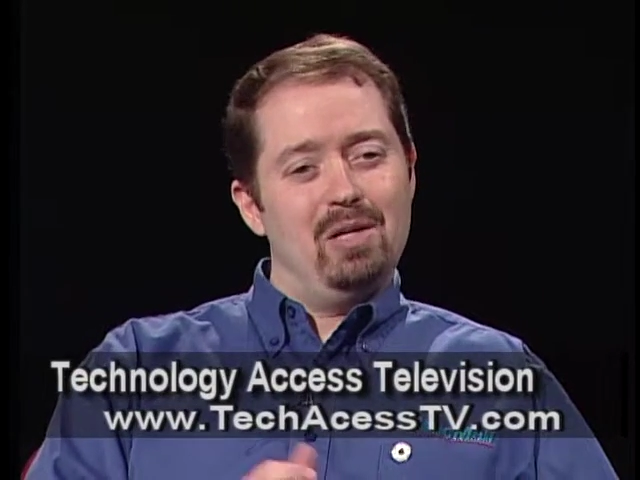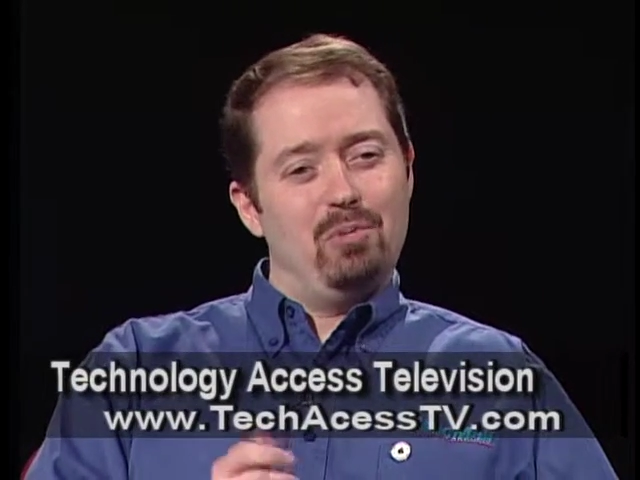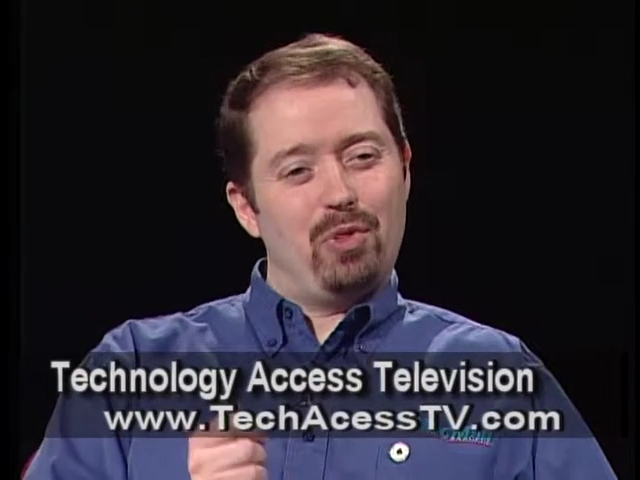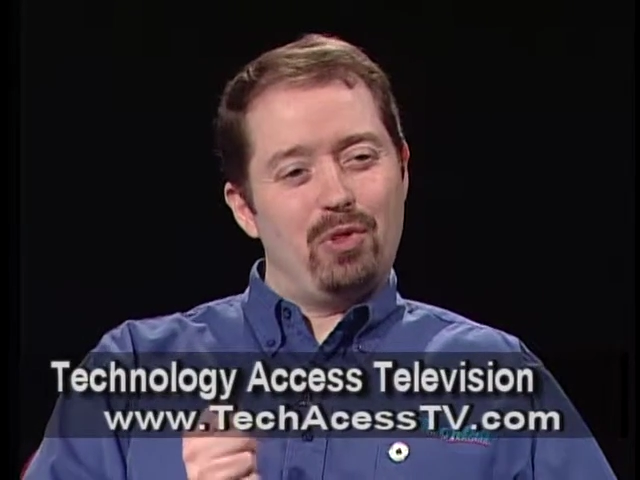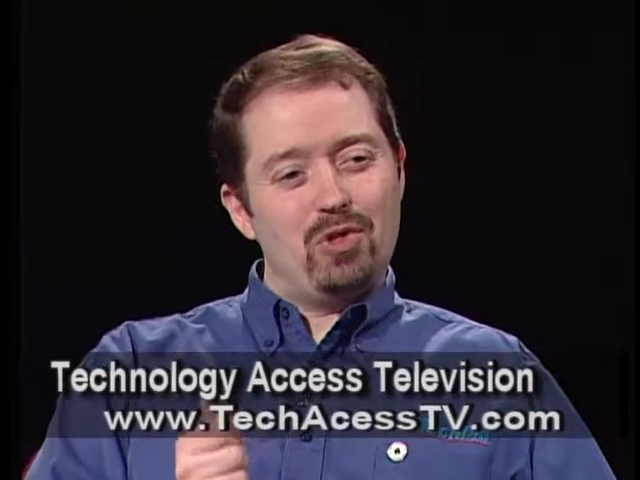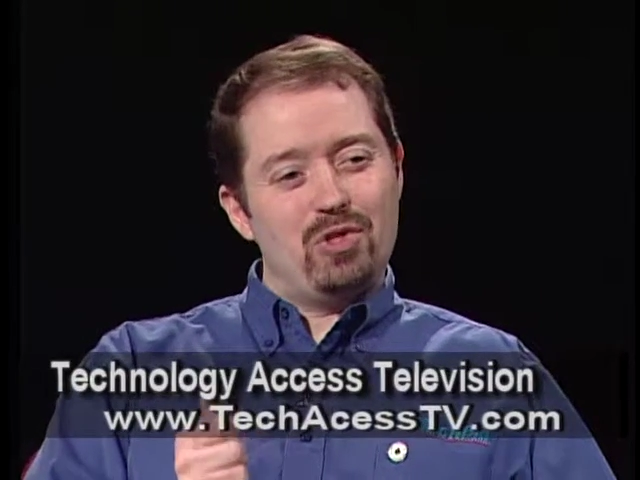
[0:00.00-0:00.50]

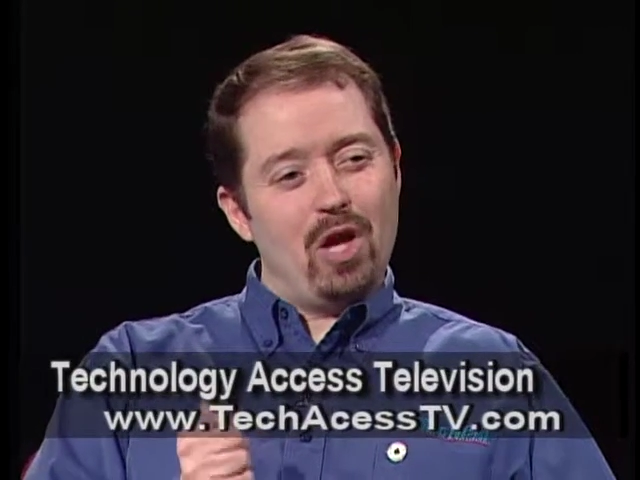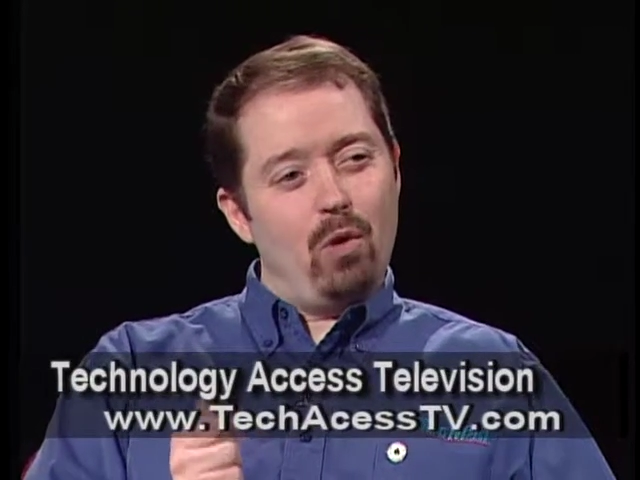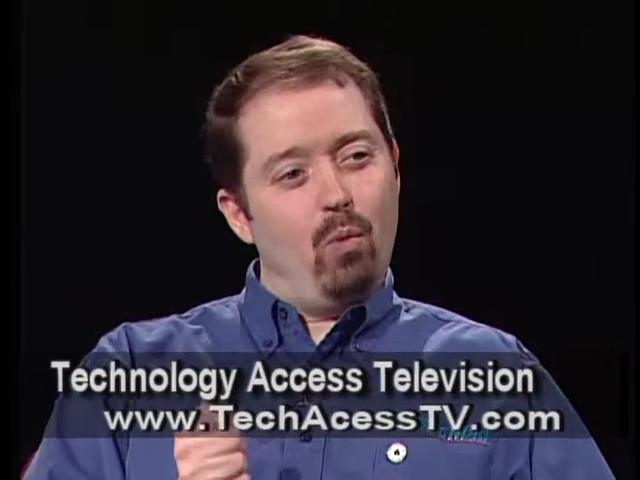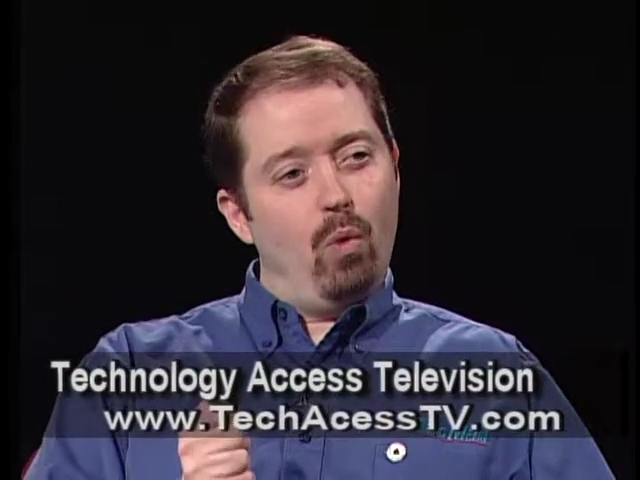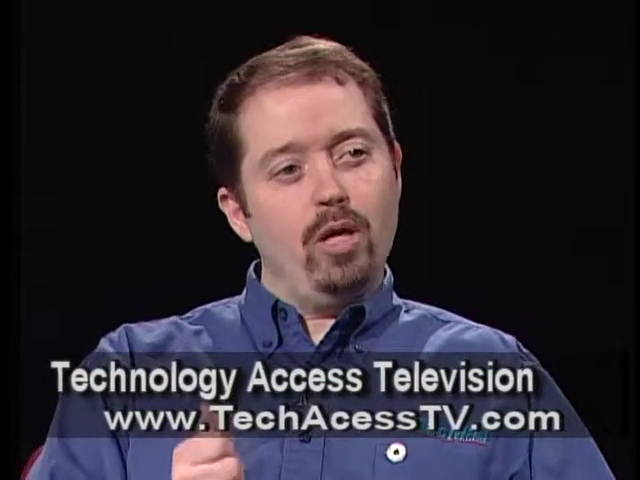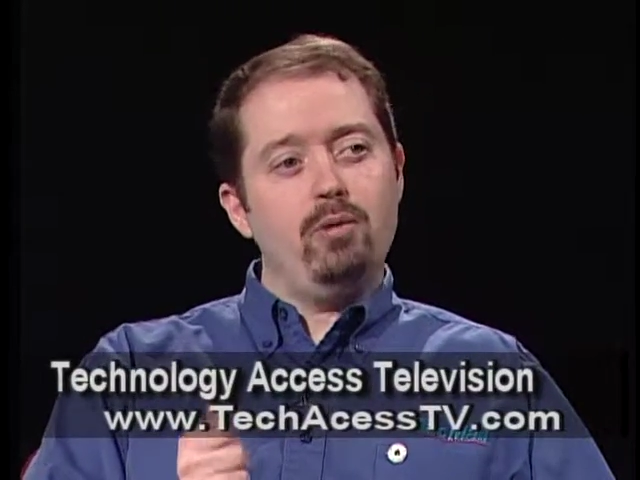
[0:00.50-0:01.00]
but there's that
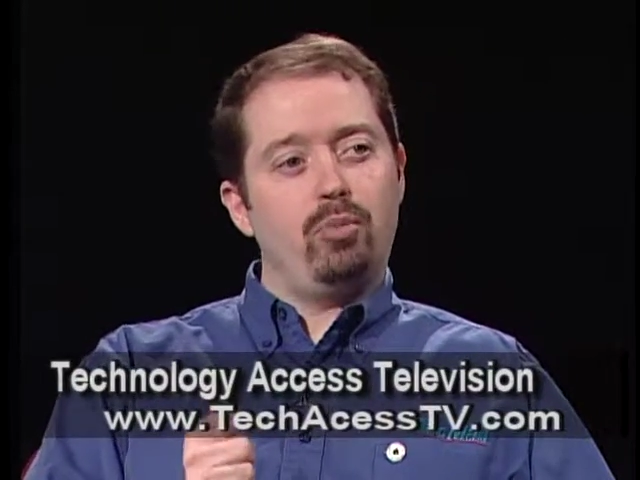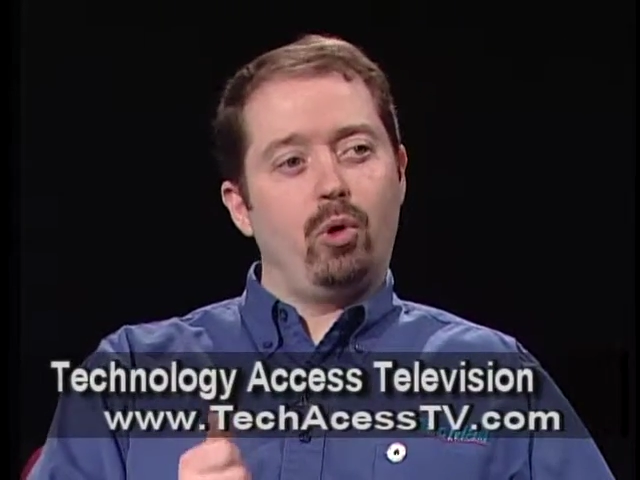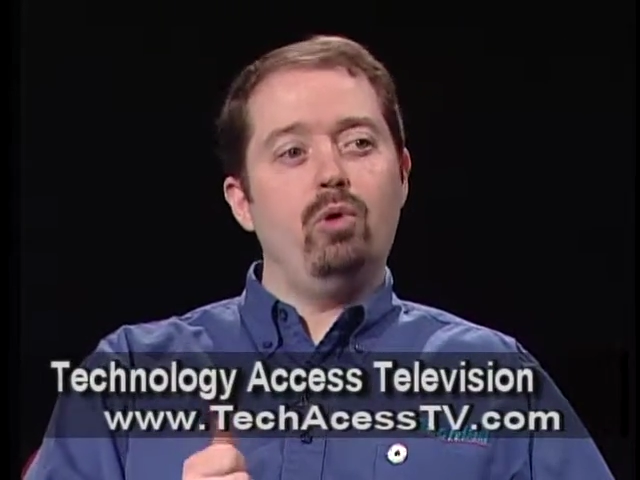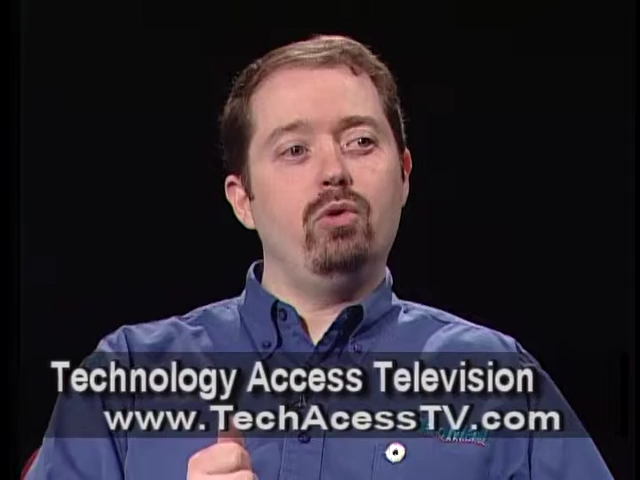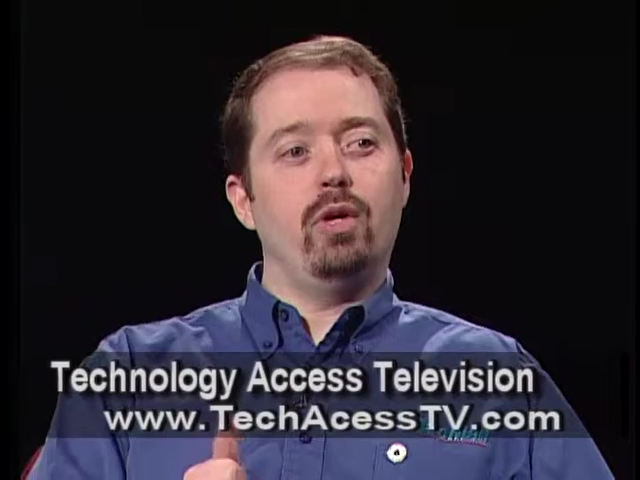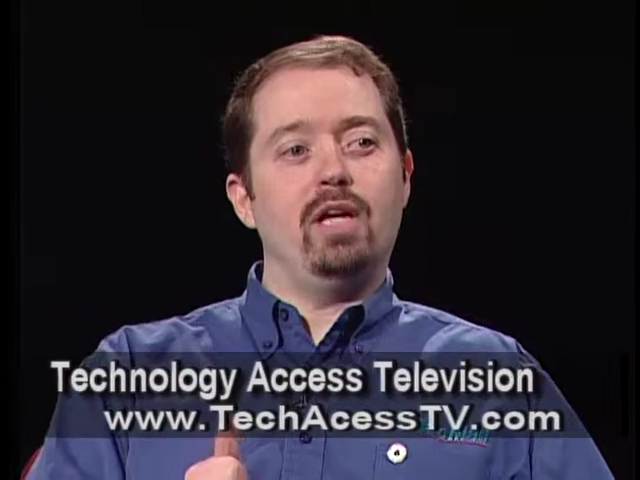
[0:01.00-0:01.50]
one
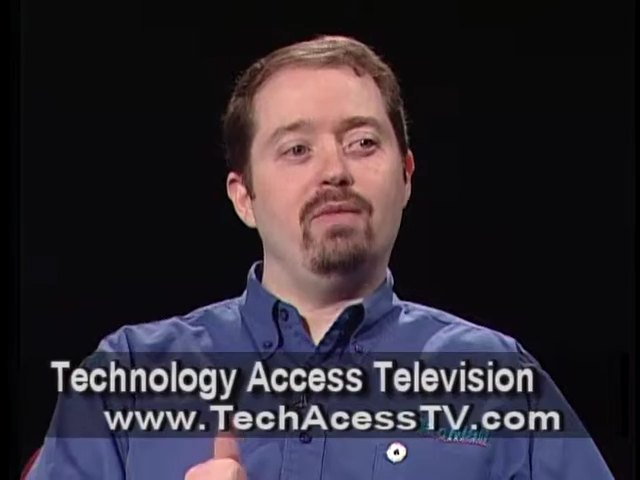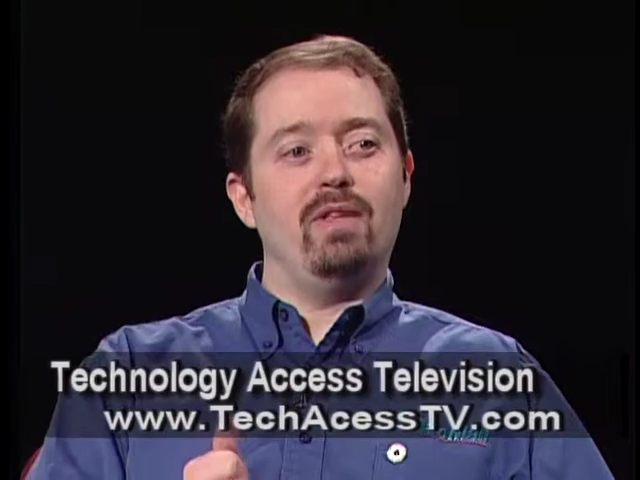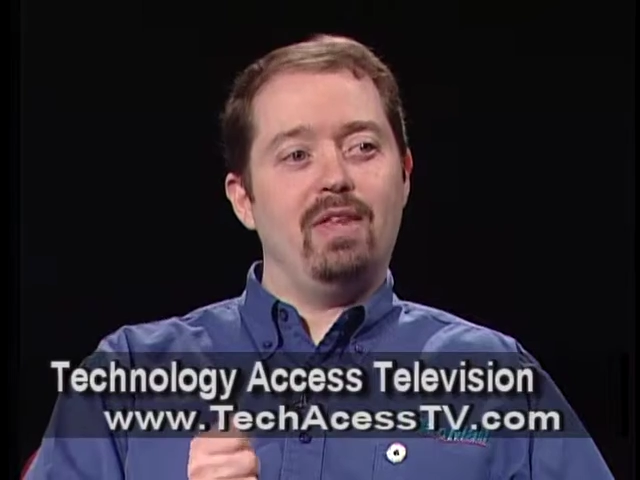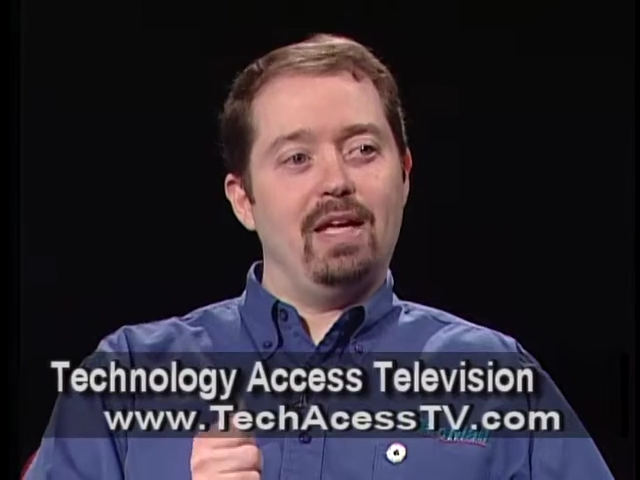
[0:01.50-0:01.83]
program that